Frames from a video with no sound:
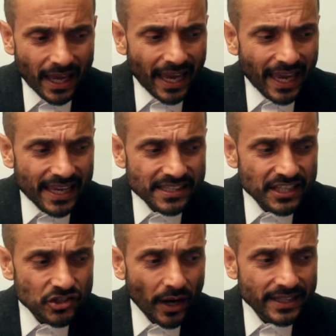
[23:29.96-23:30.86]
is
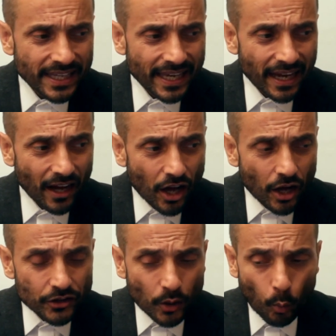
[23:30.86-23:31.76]
this idea
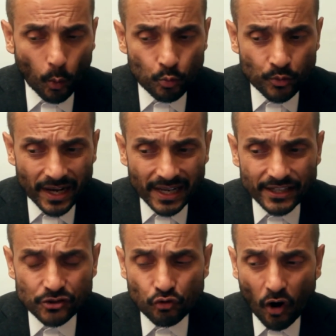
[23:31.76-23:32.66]
that what really
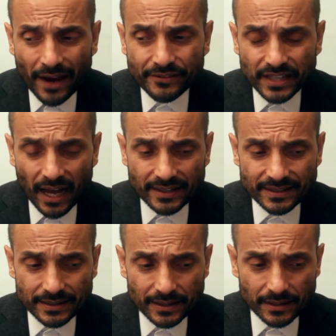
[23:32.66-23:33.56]
drives
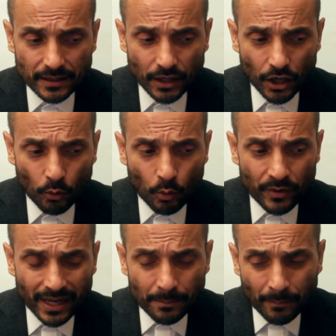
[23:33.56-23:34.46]
us, what
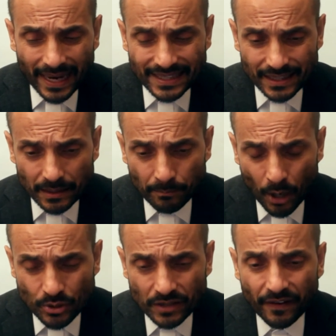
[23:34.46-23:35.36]
really makes and
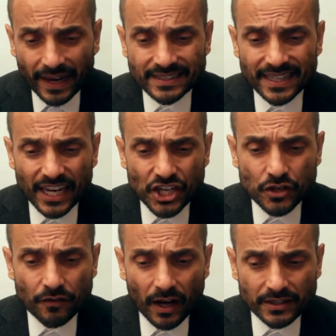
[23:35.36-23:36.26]
motivates each
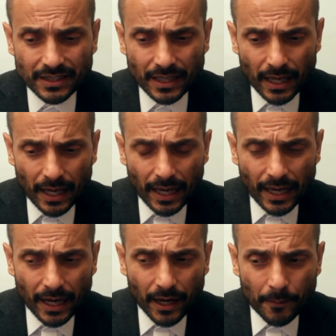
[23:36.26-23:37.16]
of us,
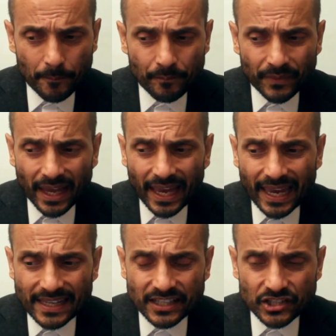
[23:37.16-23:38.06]

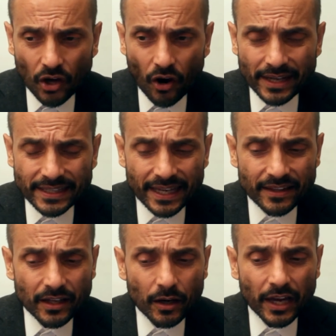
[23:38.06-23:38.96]
is this idea
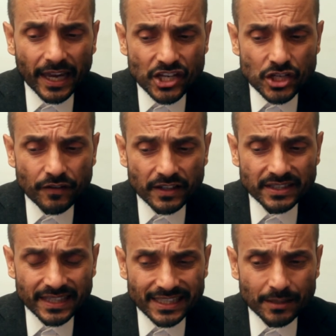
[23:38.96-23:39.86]
that each of us
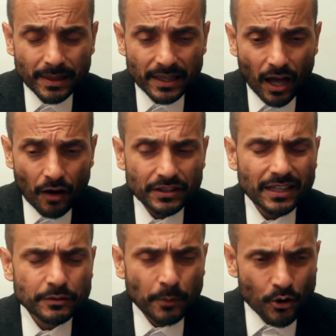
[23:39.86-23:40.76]
need to be loved. And
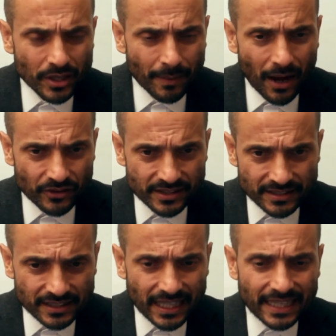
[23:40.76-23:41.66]
I've spoken about this, as
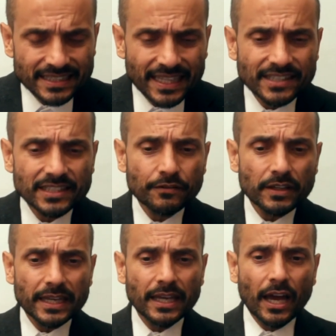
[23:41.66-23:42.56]
I say,
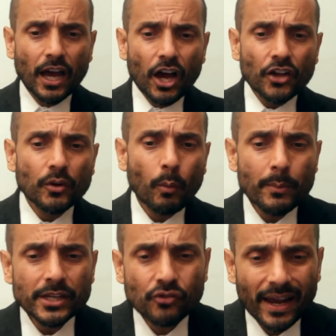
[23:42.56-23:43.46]
extensively, that when
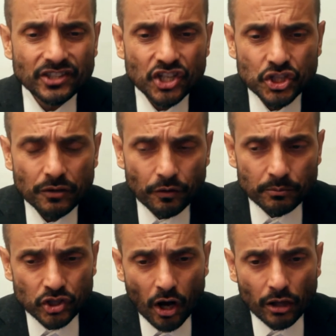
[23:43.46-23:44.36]
we transition from
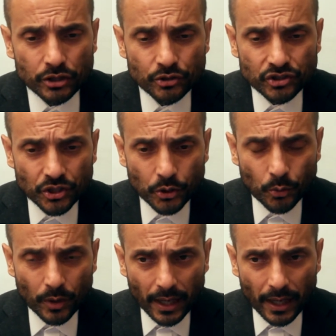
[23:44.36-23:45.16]
childhood to